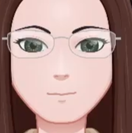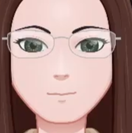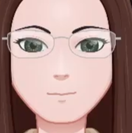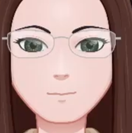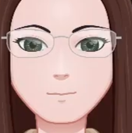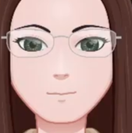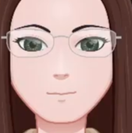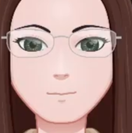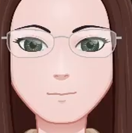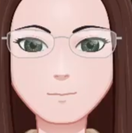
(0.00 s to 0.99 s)
I was going to
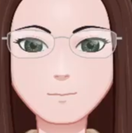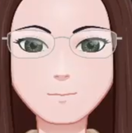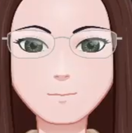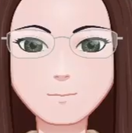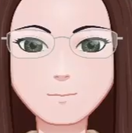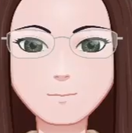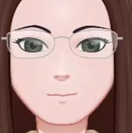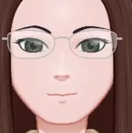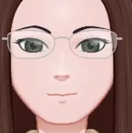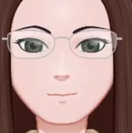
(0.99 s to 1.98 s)
take a nap before
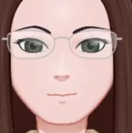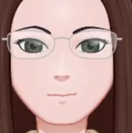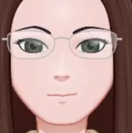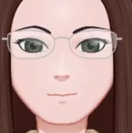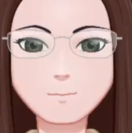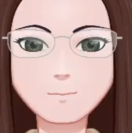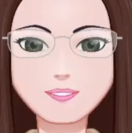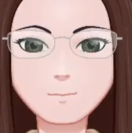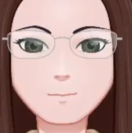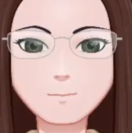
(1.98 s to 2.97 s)
stream because I was falling
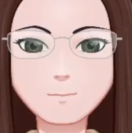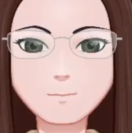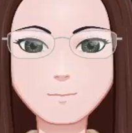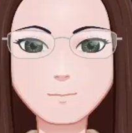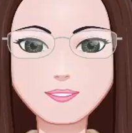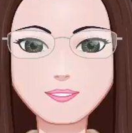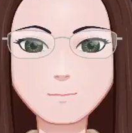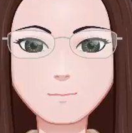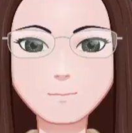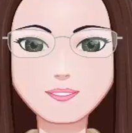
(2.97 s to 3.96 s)
asleep, but I went and
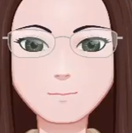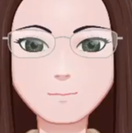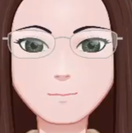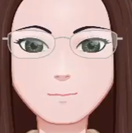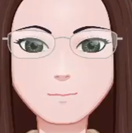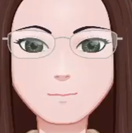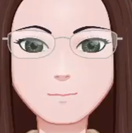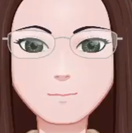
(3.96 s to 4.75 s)
hung out in